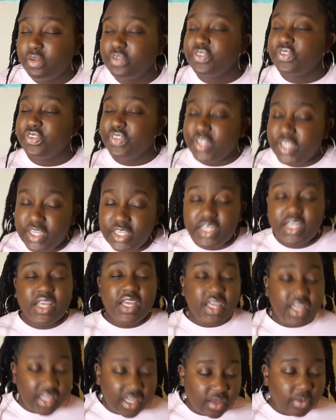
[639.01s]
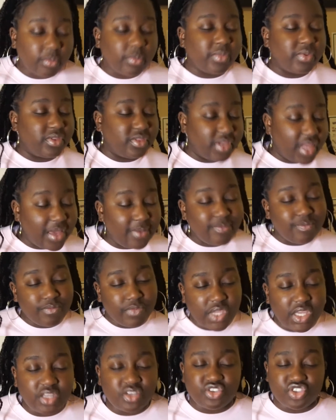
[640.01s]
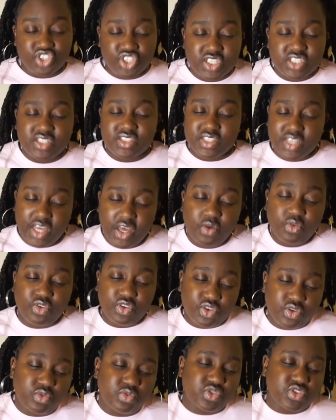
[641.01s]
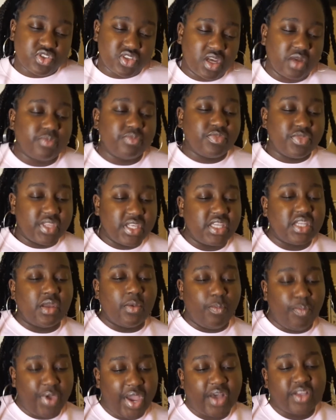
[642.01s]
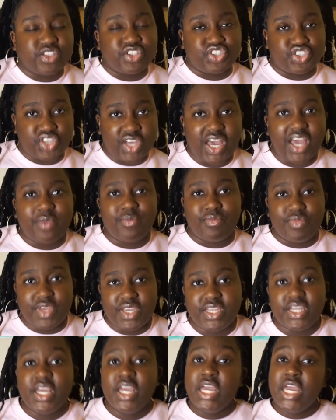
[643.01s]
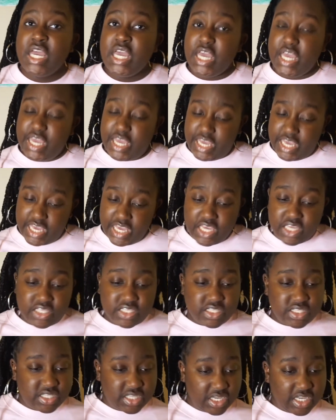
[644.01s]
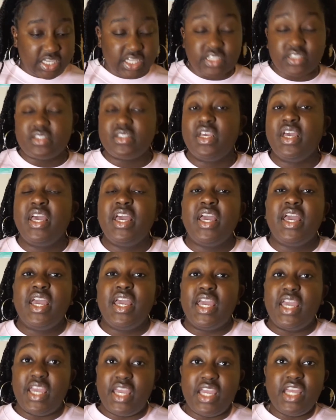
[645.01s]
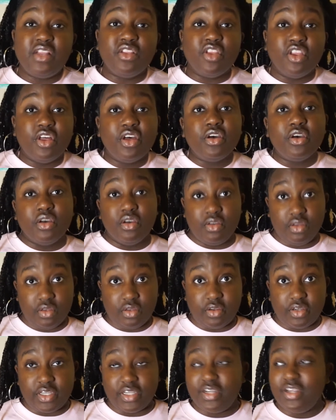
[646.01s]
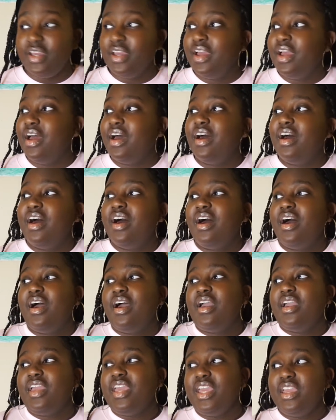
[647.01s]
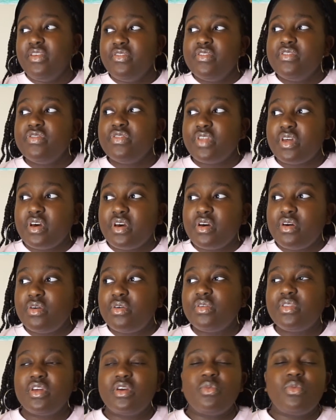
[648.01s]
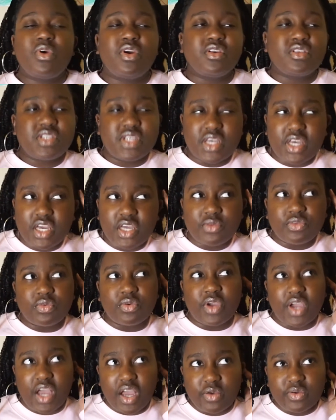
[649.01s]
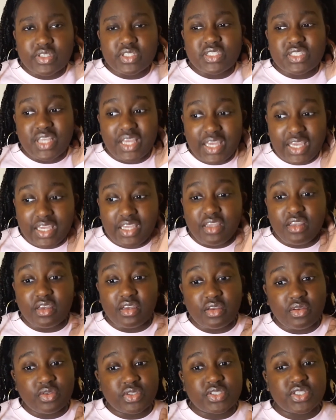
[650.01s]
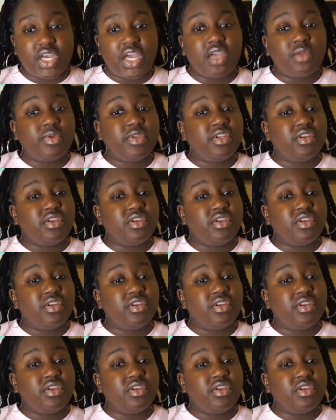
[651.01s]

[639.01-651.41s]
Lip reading: seen him. Let me just tell you something about Simon Hastings. He looked good. Even though there were times where I was like, yo, Simon,